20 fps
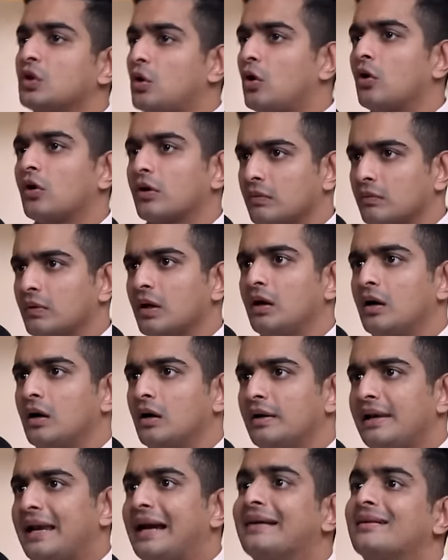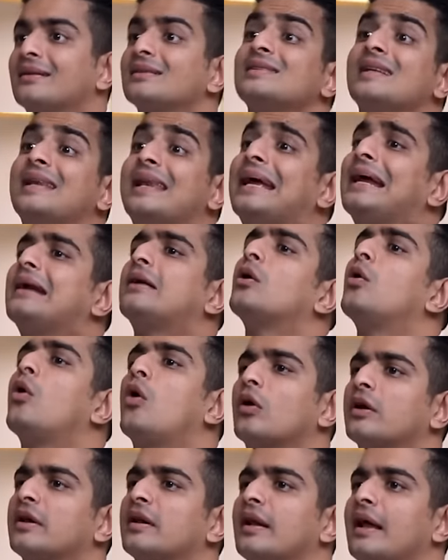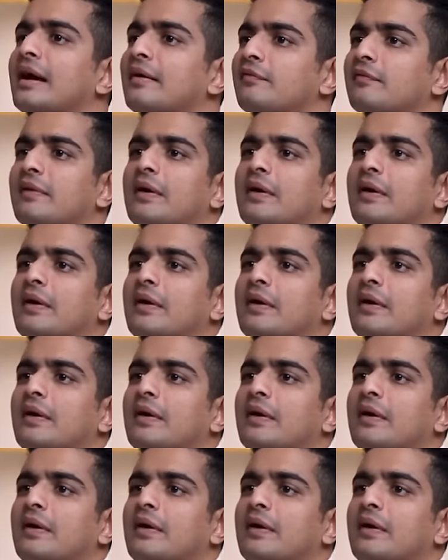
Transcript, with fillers: or lentils later on in life?